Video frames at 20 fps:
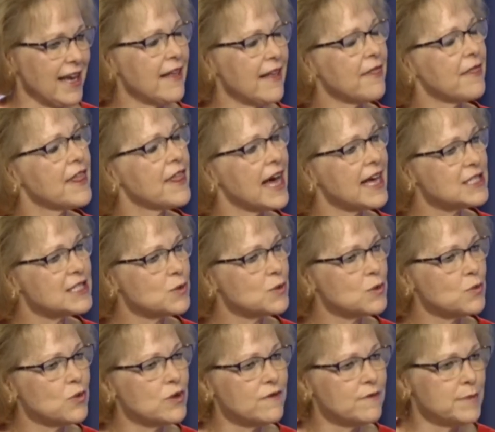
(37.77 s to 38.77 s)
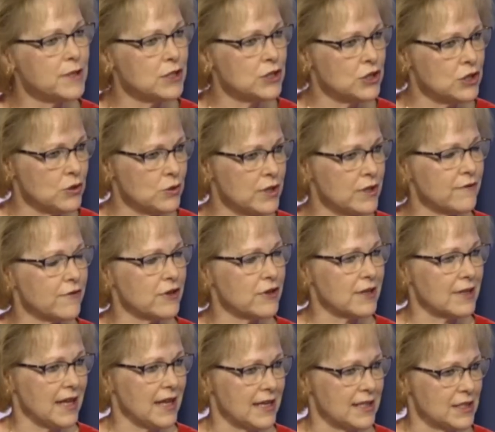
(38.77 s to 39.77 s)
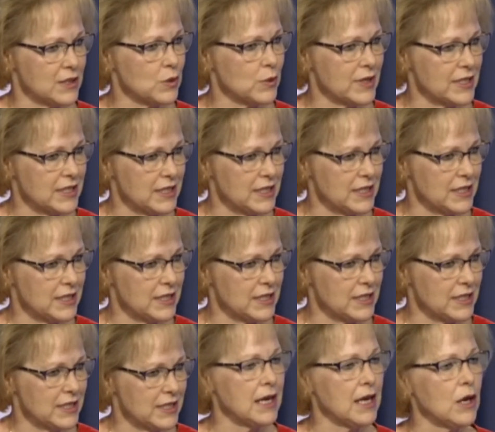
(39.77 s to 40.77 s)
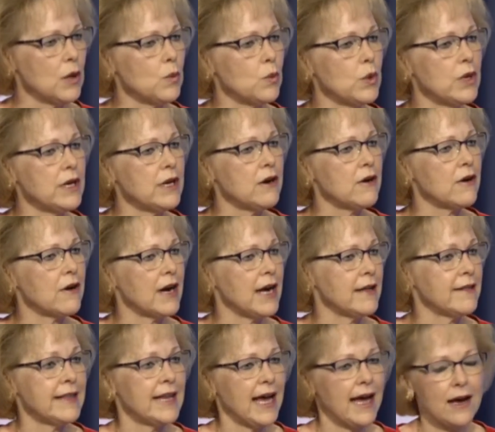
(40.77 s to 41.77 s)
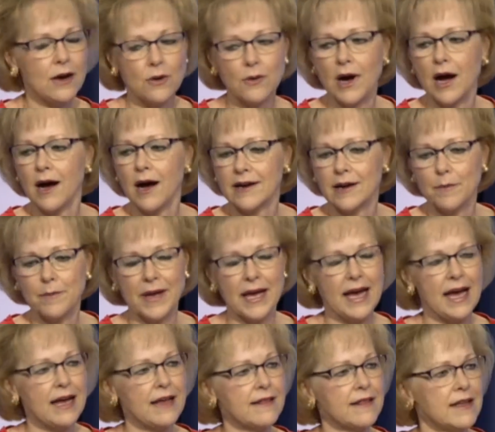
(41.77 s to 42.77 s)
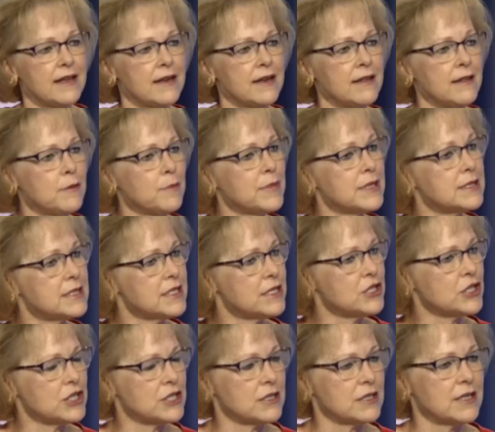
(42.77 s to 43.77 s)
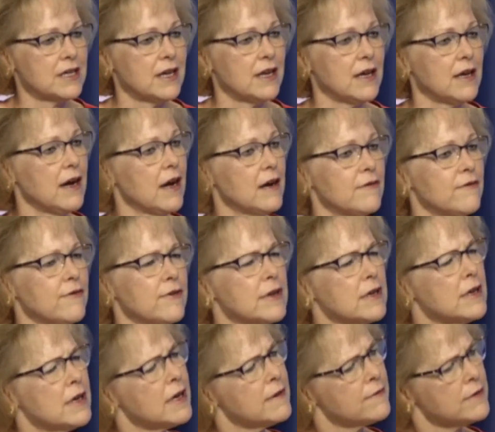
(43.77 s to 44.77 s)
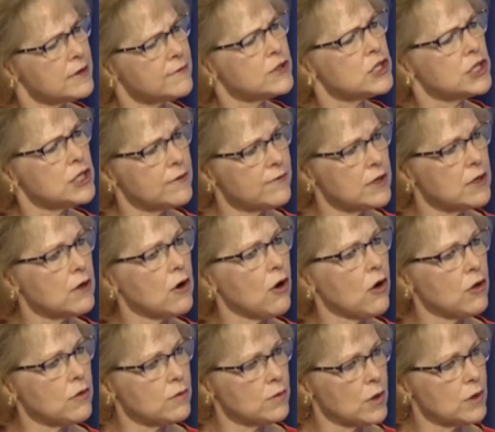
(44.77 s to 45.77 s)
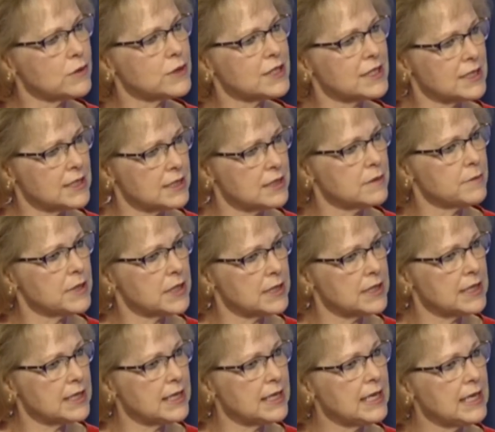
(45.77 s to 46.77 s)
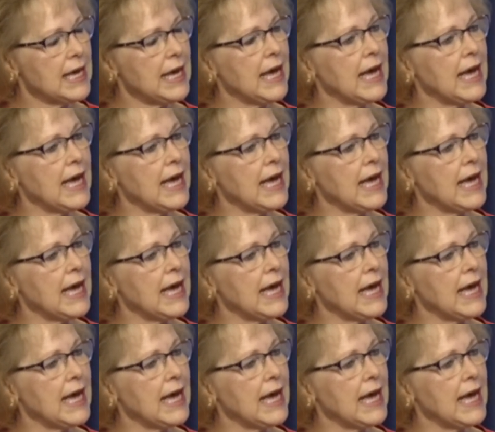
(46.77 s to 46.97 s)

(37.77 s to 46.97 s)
And that's what we've been doing for the last 20 months. We are now on a path and in the position of achieving almost stability.